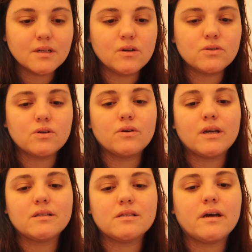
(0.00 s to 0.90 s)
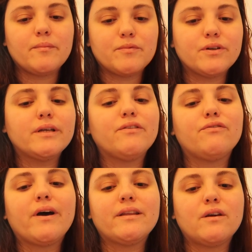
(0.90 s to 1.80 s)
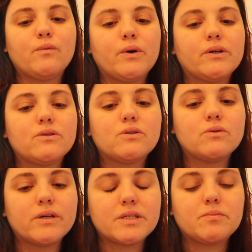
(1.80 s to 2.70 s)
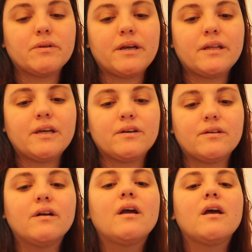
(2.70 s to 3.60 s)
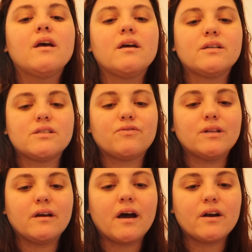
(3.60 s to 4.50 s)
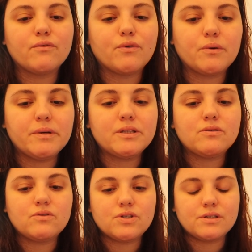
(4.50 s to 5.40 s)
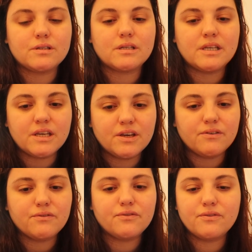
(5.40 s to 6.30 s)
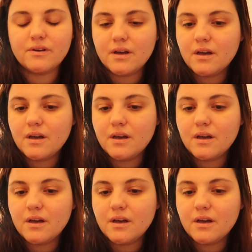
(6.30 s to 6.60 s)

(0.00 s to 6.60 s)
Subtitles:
also, you can see I'm really finding words to explain here. It's really hard for me to just give